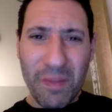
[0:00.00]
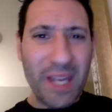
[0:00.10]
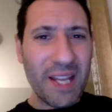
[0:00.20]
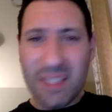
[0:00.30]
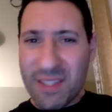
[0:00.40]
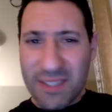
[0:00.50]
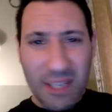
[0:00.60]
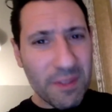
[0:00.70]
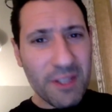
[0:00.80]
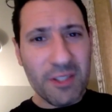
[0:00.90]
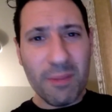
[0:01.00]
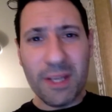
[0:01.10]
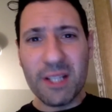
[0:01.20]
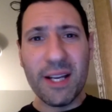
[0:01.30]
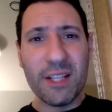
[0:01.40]
And I say the same thing to my
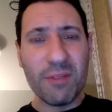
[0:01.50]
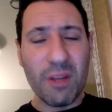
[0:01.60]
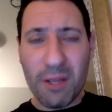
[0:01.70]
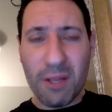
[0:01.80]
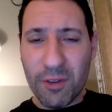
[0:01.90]
clients when I meet a first